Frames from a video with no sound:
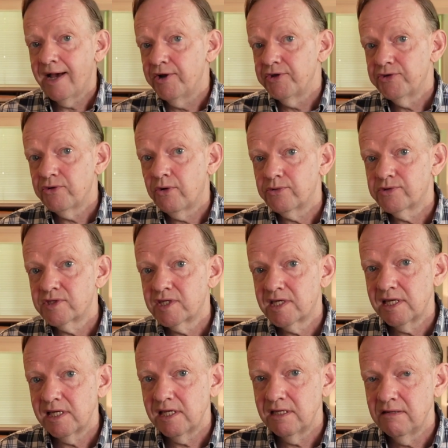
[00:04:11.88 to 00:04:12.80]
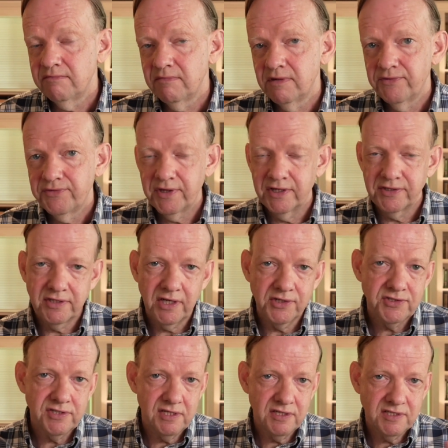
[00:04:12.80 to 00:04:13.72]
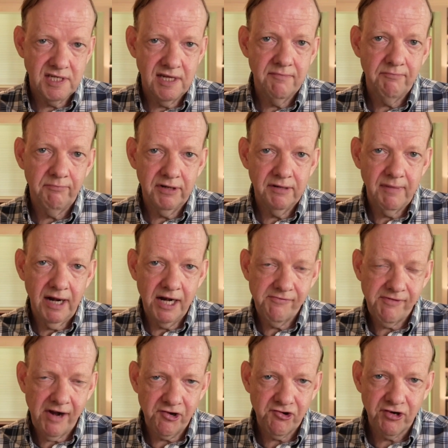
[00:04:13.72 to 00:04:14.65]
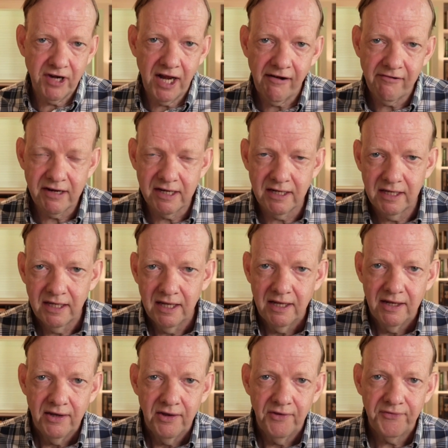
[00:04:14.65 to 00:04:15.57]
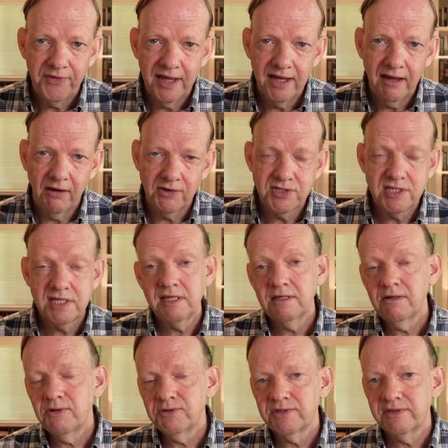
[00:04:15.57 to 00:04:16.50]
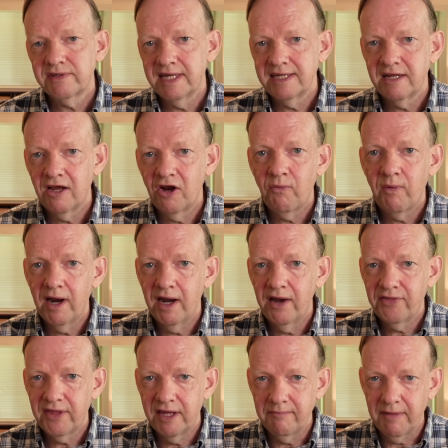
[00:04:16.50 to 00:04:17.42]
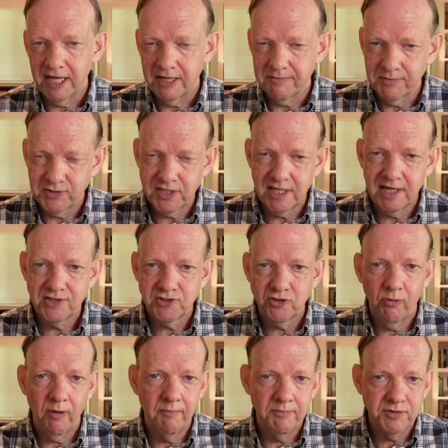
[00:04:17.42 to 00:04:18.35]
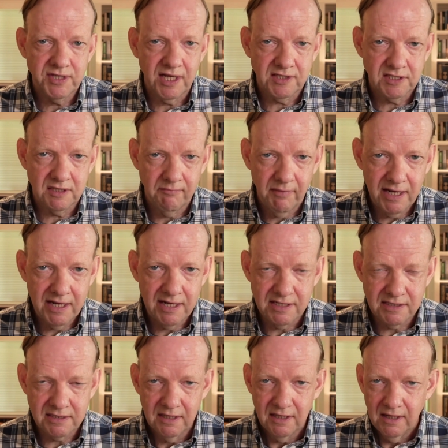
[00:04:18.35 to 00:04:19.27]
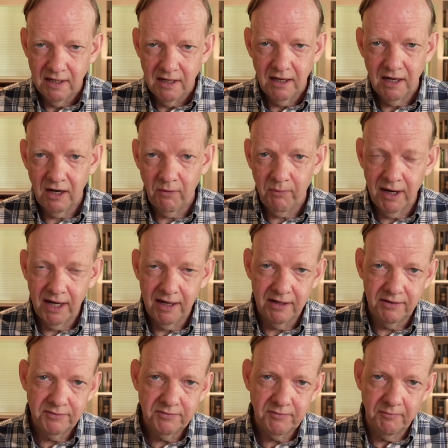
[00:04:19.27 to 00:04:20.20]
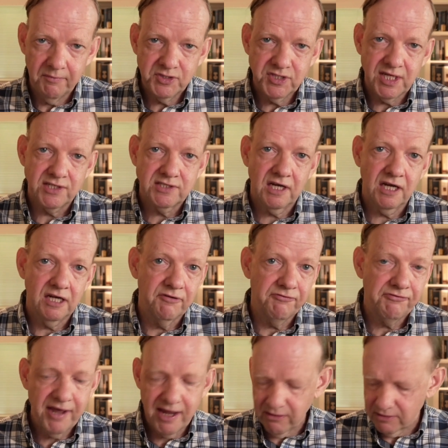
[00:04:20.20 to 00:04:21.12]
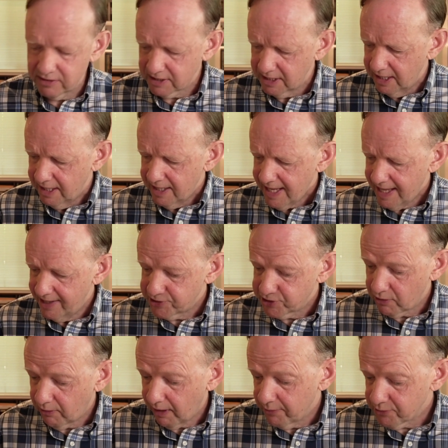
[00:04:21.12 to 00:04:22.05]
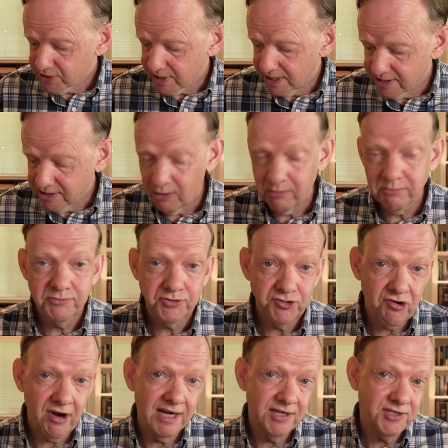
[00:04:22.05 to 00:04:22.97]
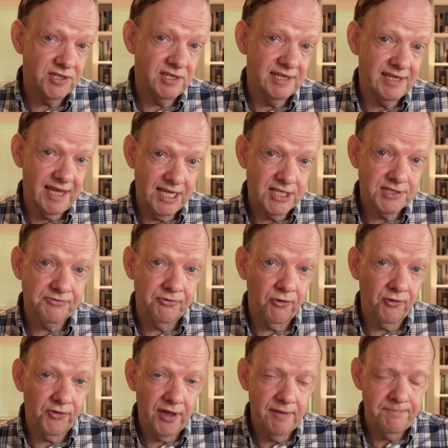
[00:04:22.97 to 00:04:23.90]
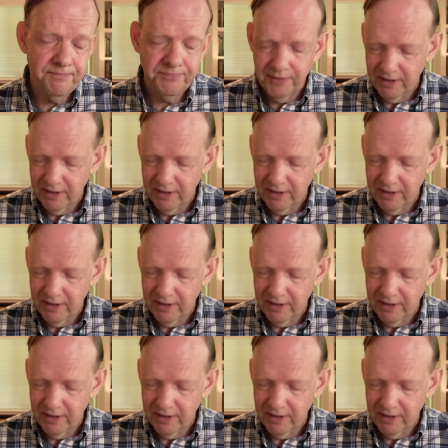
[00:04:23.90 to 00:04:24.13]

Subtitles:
your team that does the assembly manufacturing area, they are skilled, they know where they make mistakes or where mistakes are made, where mistakes are kind of found. And so I would say don't try to guess for them,